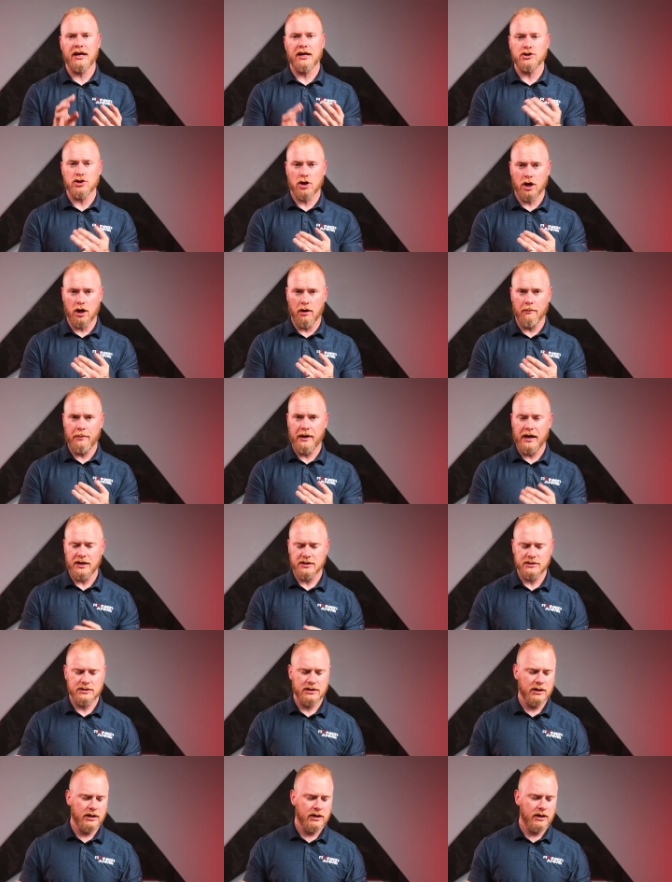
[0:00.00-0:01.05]
and your
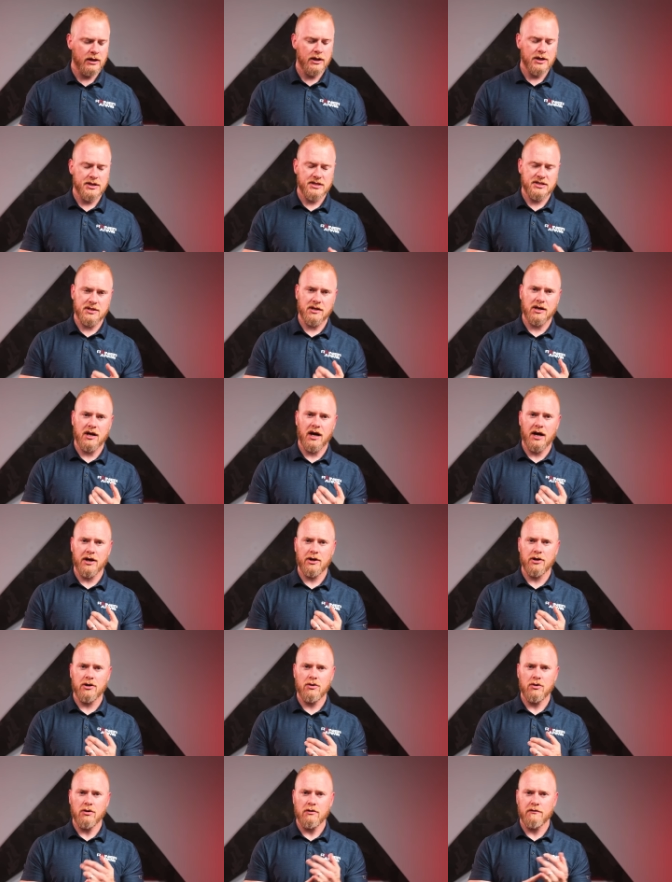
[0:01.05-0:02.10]
compact.
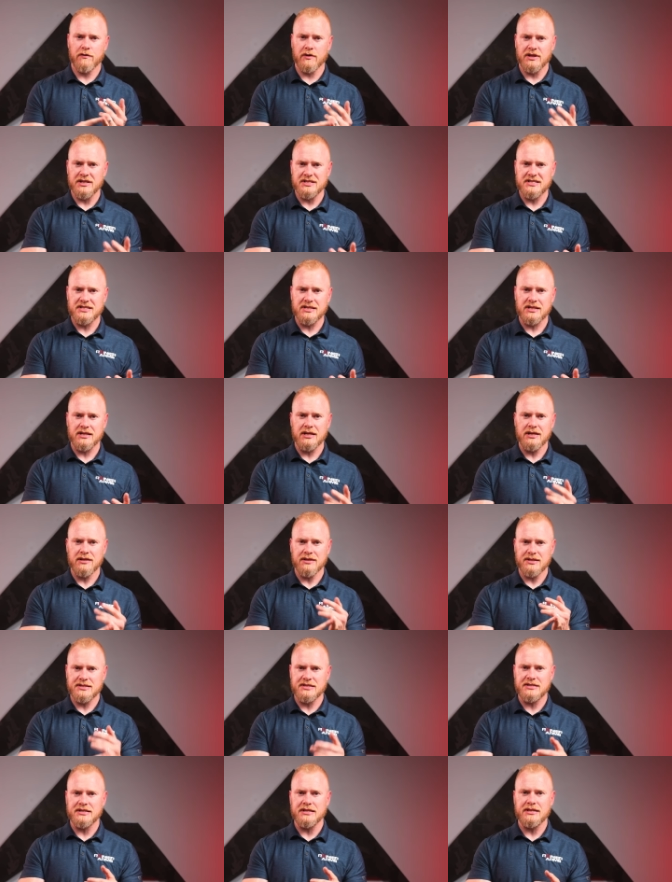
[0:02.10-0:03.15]
Staccato for the C,
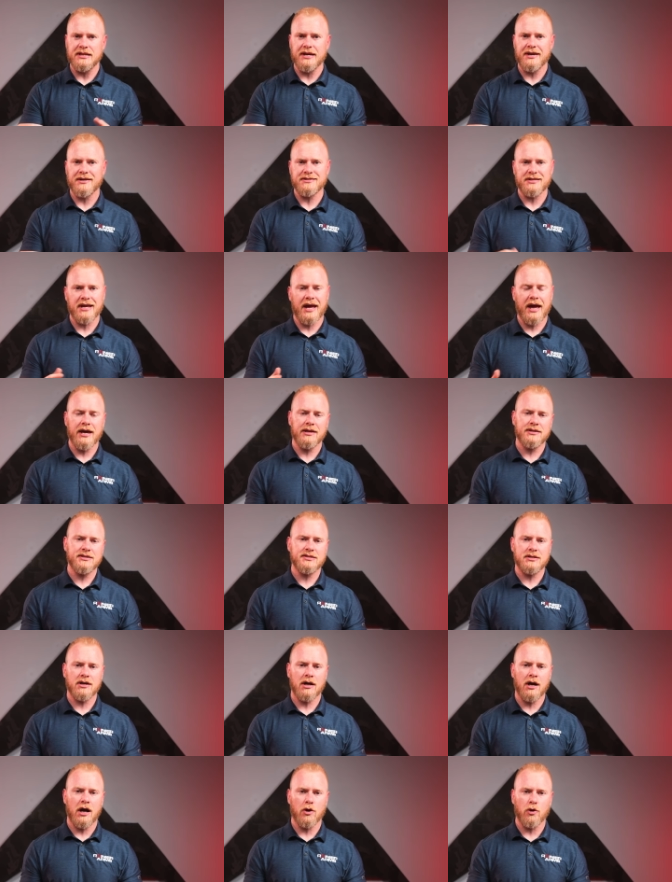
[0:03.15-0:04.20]
the CS, and the
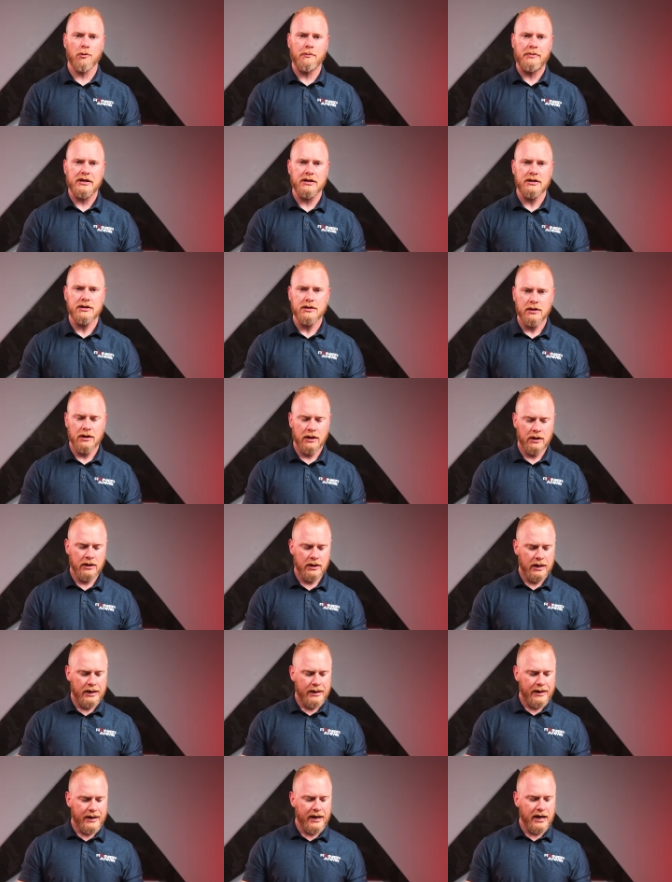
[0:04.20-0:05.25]
Staccato P.
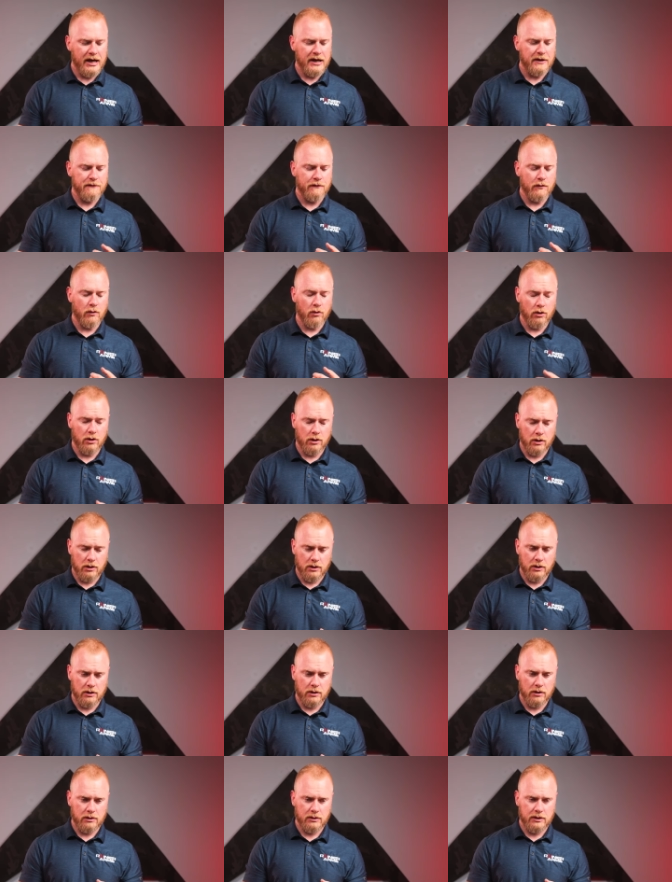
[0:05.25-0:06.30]
And for
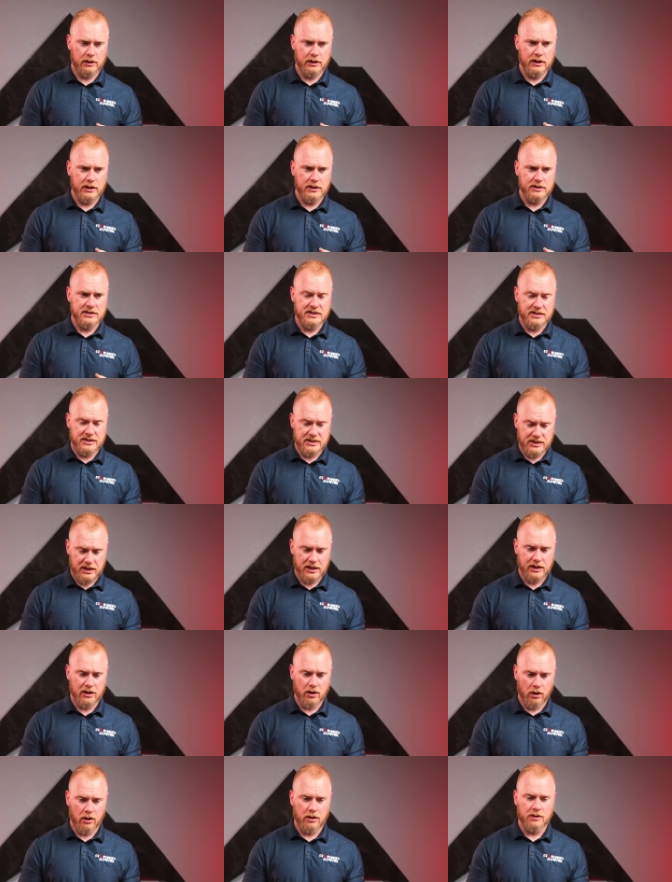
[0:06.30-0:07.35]
the
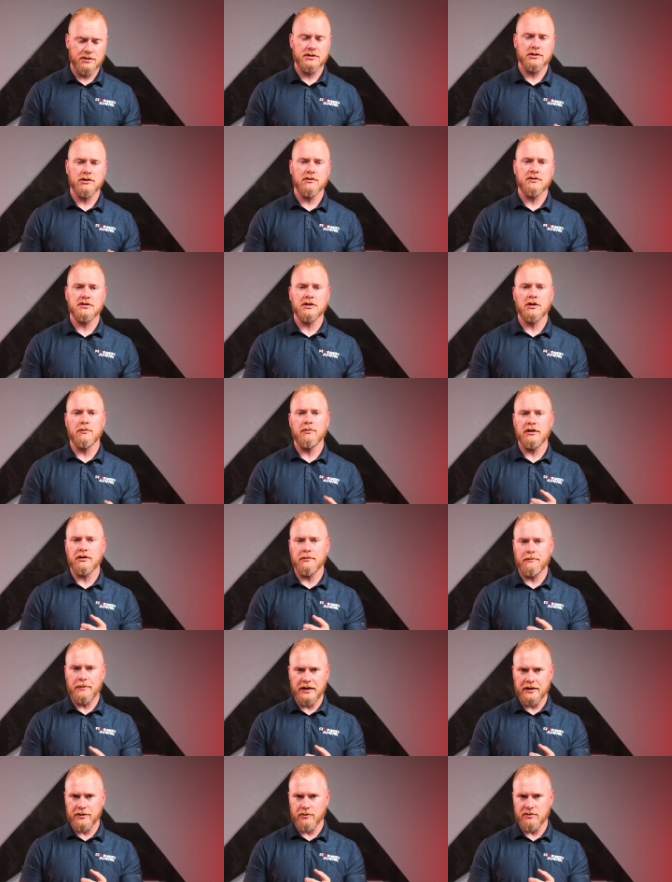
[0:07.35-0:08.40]
SIG also is going to be the
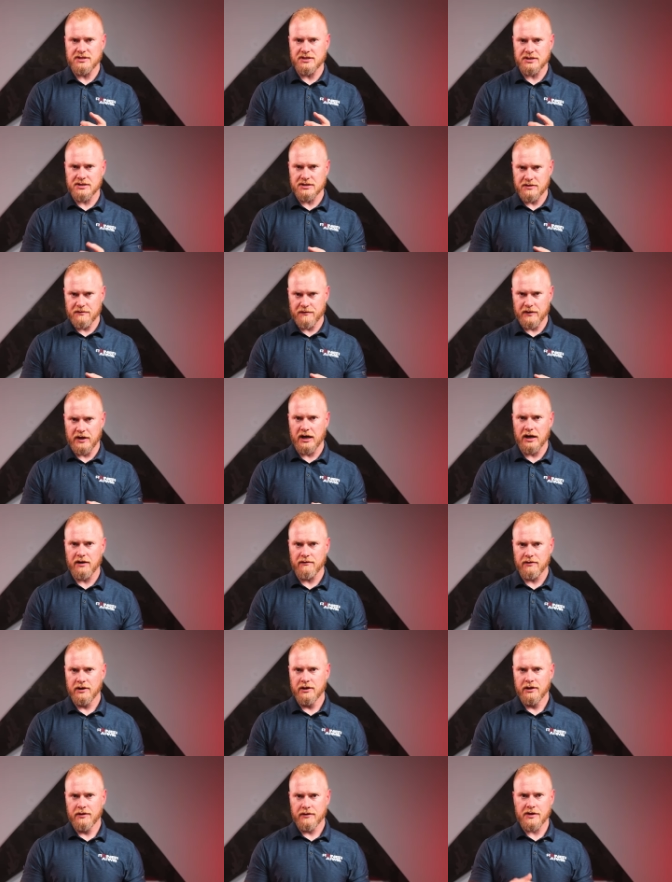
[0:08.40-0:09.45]
P365,
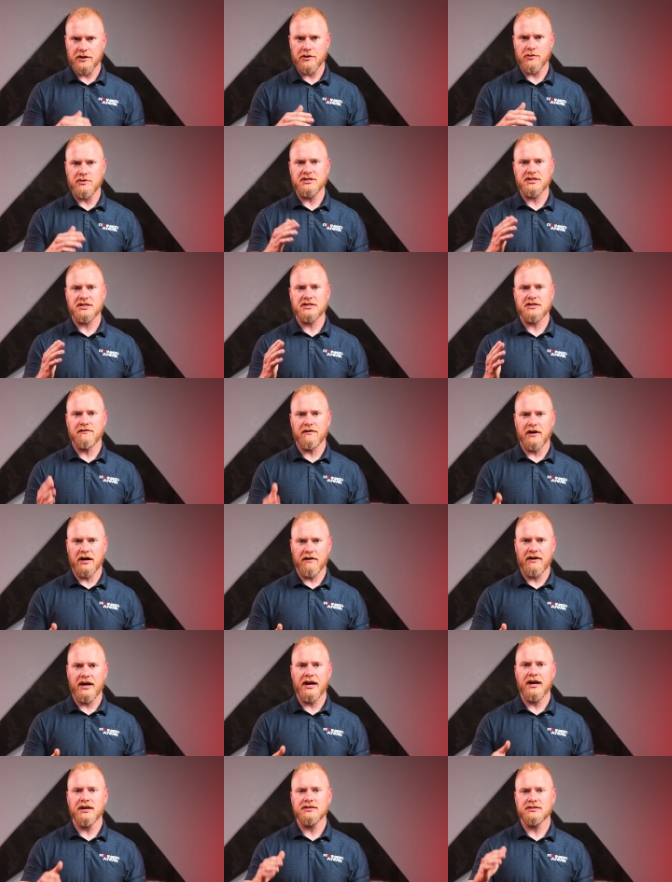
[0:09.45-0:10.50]
the
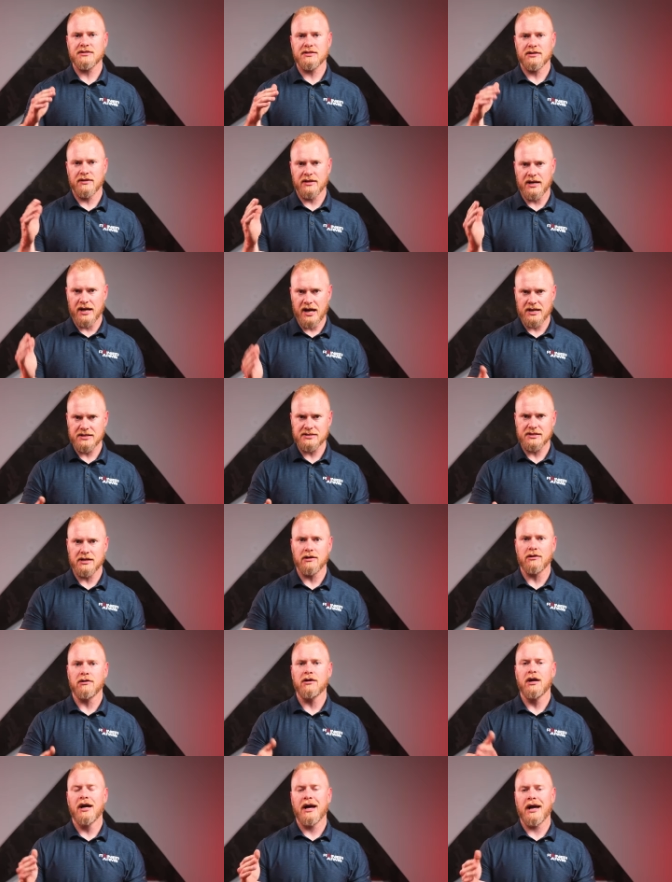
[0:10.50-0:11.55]
365X, the
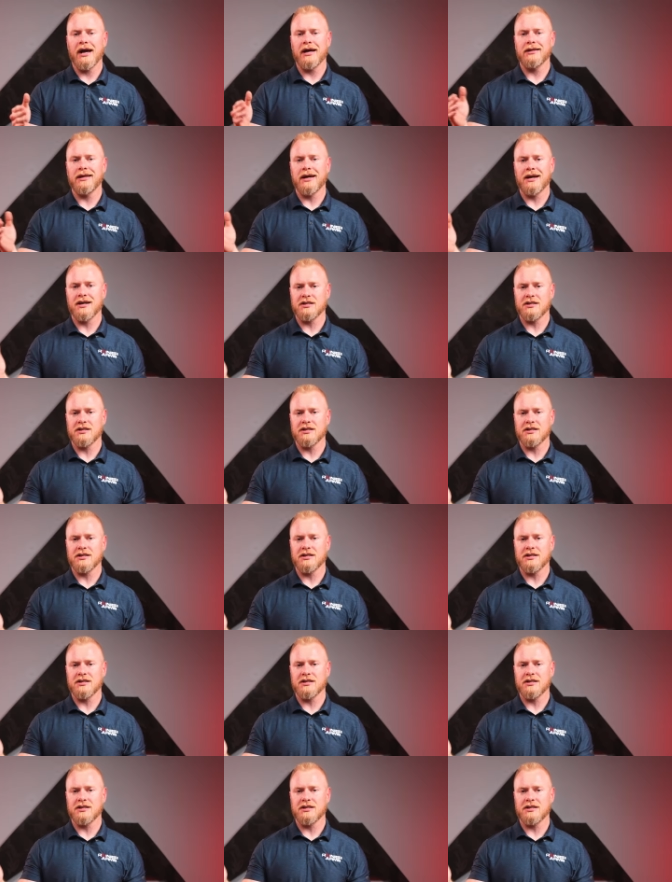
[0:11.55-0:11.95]
XL, and the